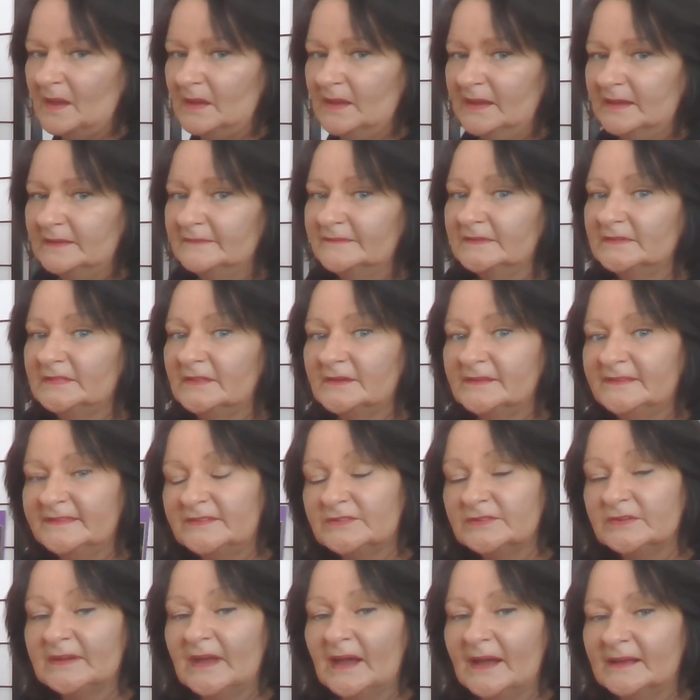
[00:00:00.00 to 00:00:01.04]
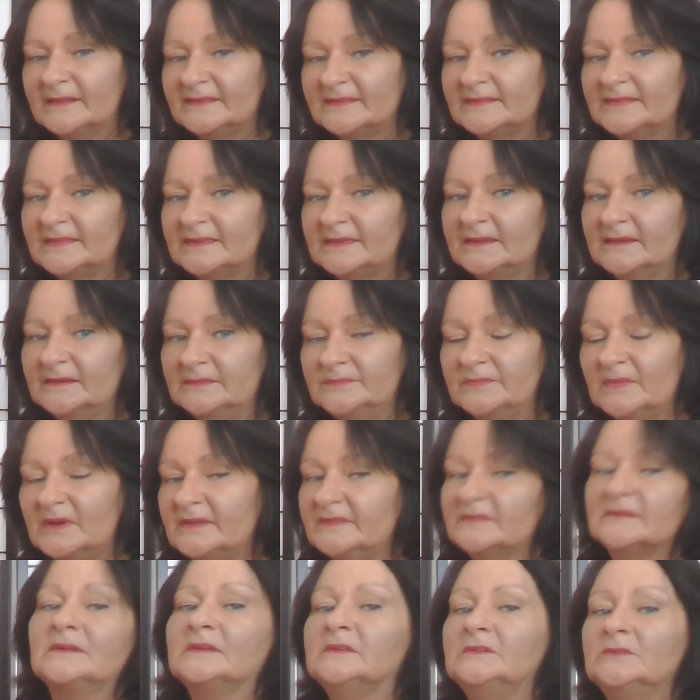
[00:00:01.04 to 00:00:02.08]
having those two cards there, I
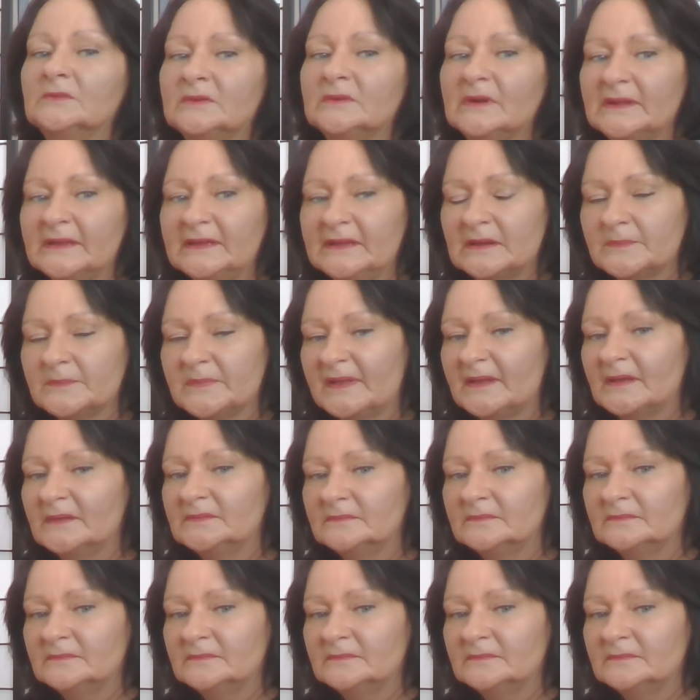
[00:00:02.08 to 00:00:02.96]
think you're going to come out